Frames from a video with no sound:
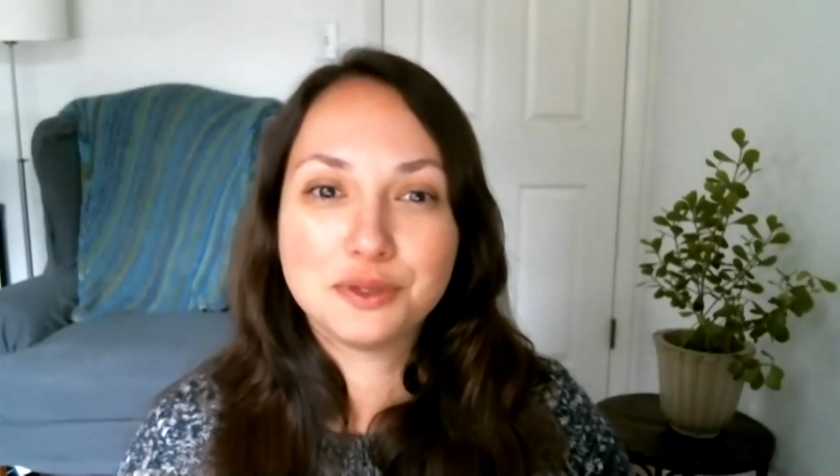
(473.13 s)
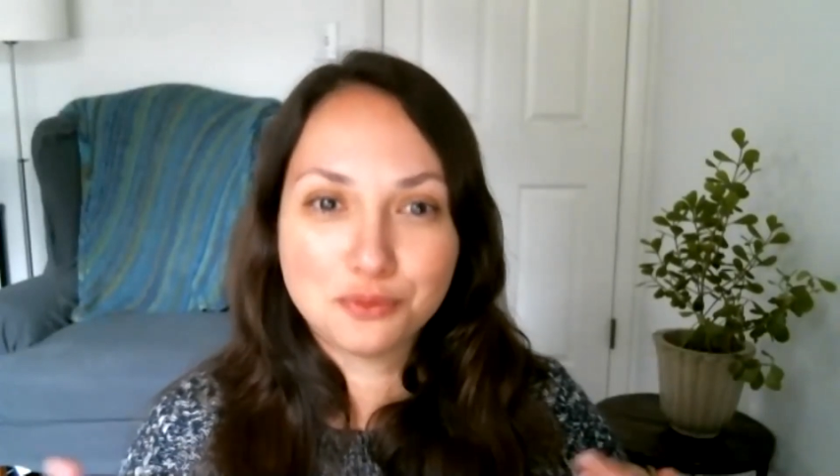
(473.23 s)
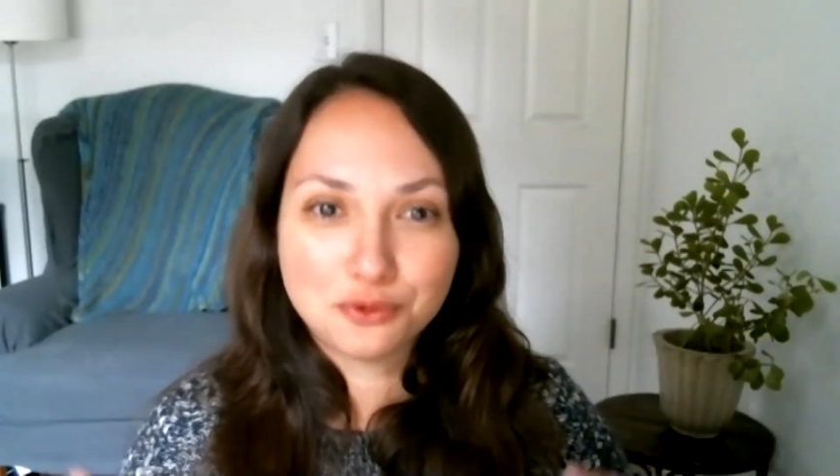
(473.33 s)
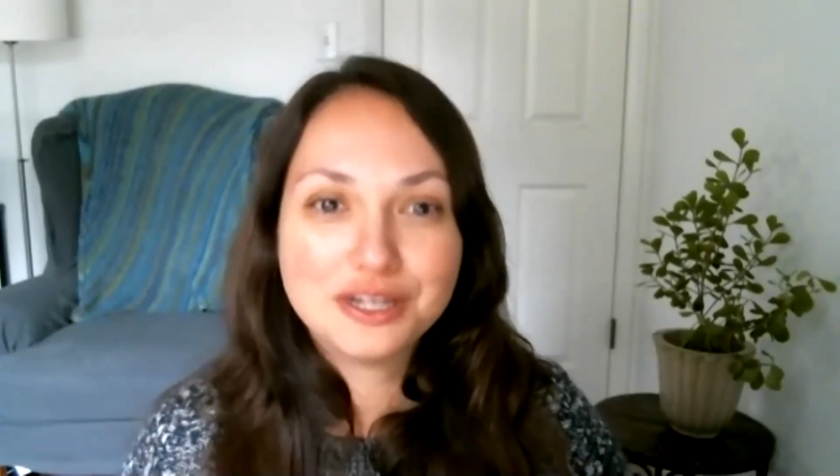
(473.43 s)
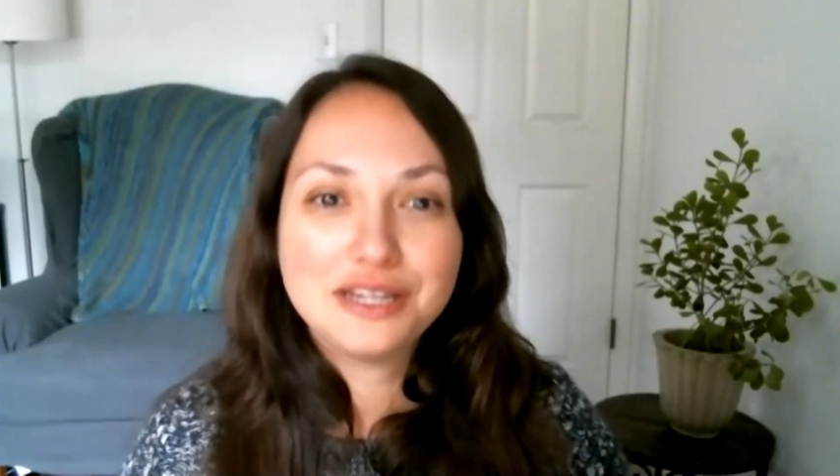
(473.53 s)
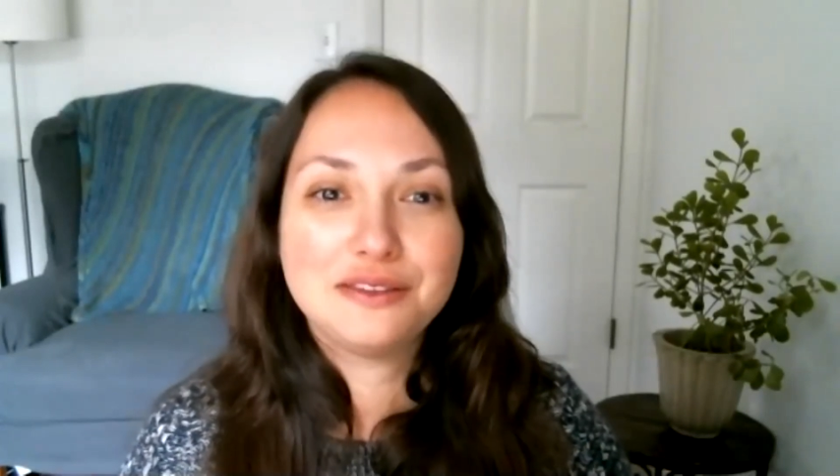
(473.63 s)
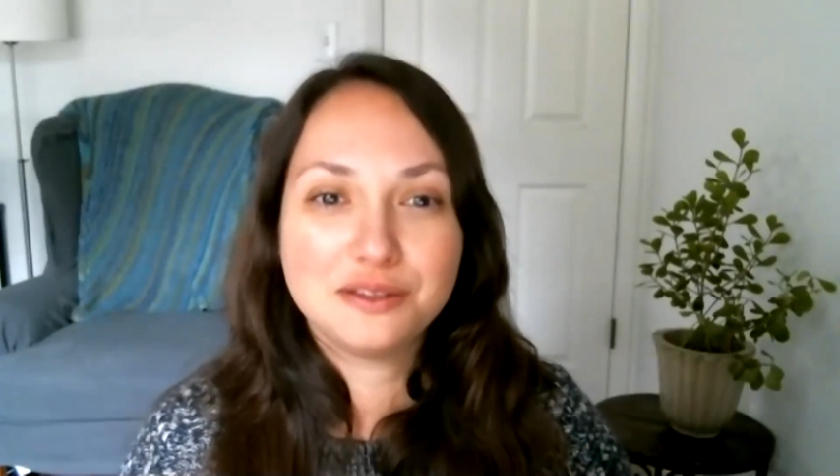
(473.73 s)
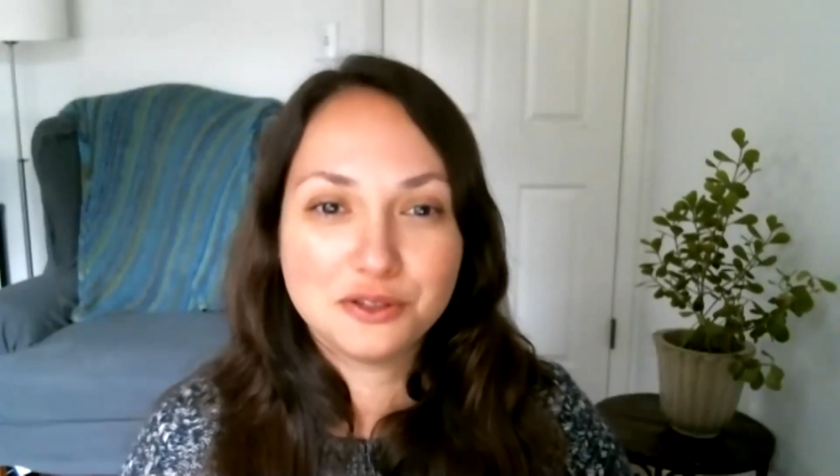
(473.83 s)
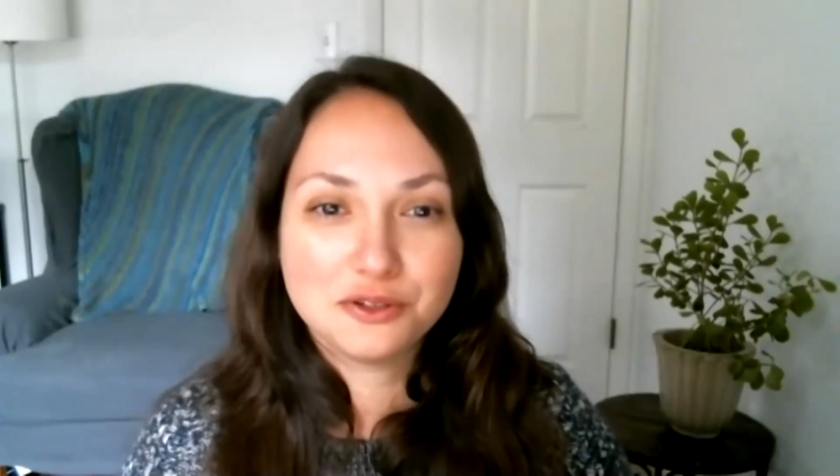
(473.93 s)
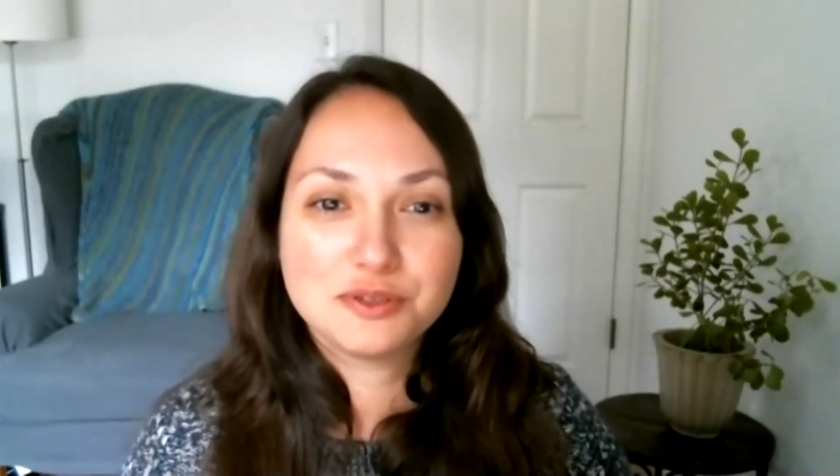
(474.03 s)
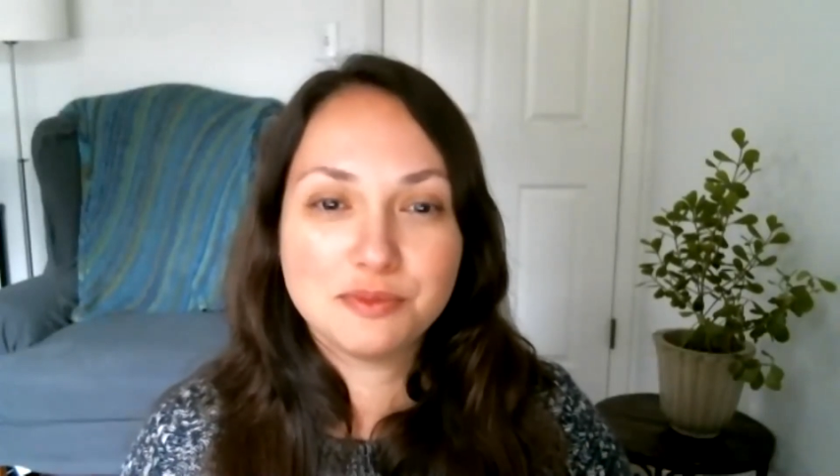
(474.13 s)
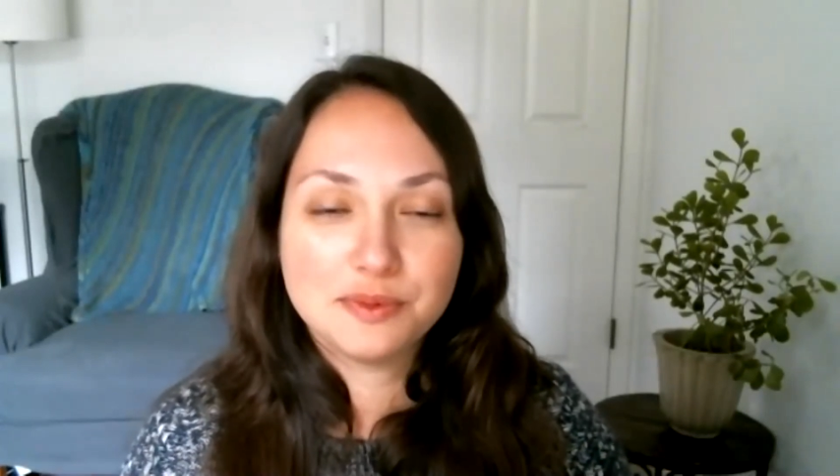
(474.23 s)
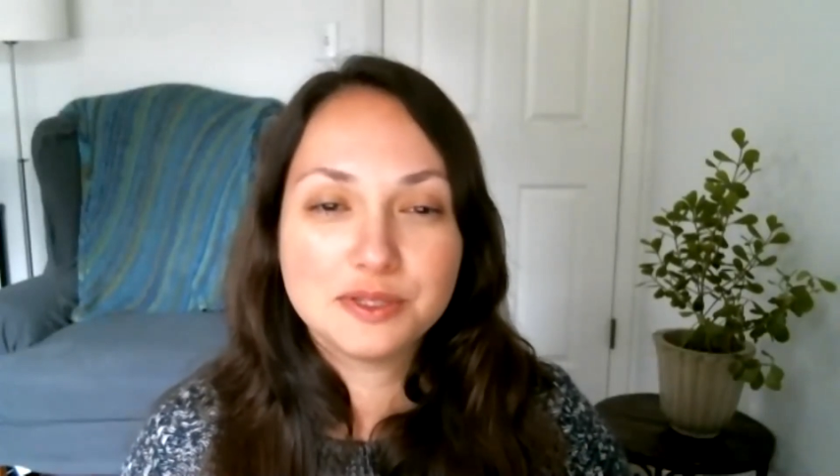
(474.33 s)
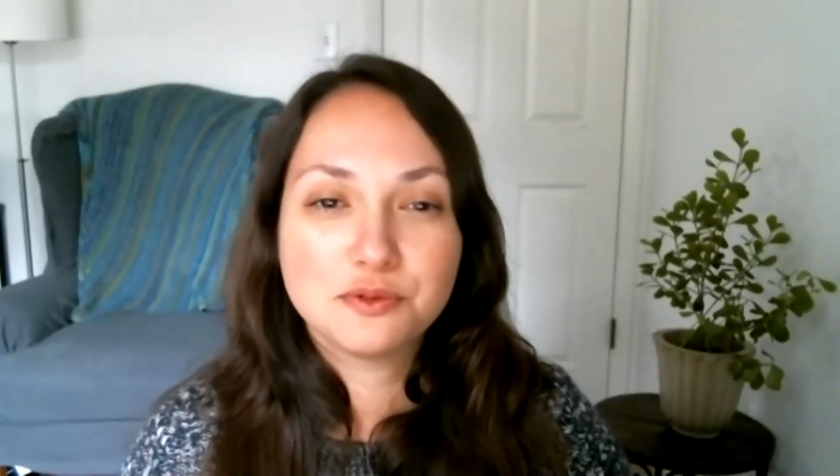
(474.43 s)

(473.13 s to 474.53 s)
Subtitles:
to breathe in those moments